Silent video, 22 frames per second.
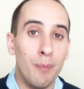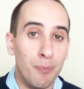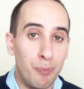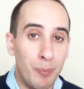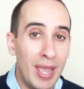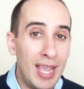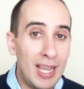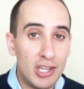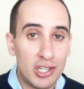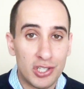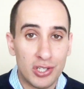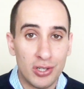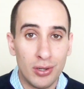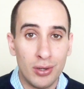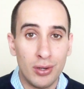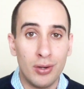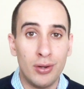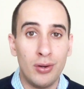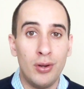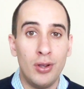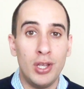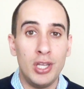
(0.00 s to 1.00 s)
Make
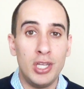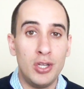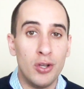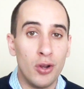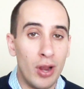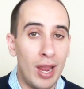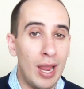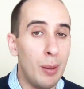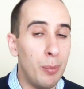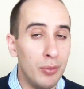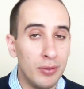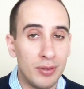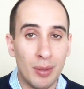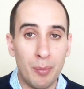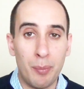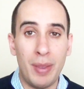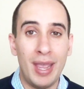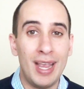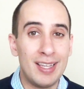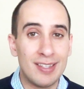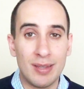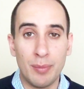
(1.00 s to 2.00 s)
sure you're able to
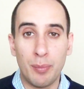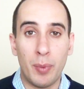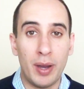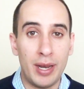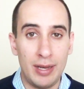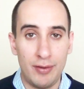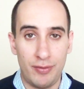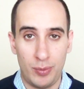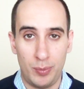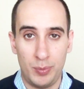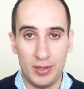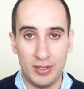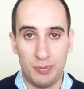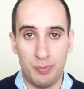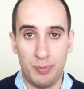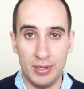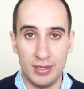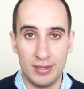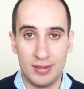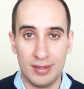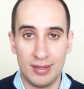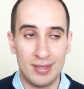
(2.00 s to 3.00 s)
make some money from this
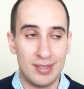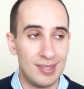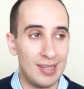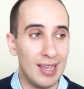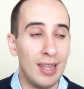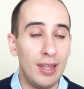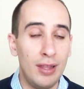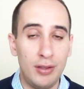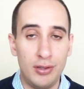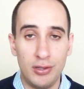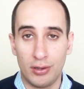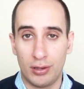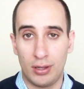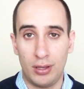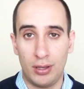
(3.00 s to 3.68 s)
business selling your